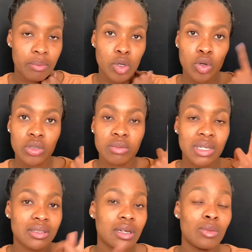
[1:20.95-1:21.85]
because my
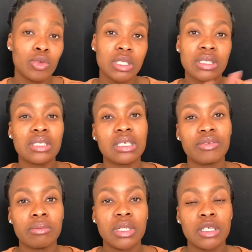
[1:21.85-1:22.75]
scalp was just
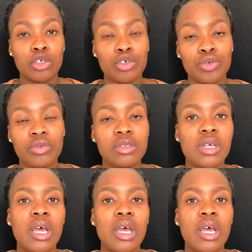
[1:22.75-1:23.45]
giving me issues.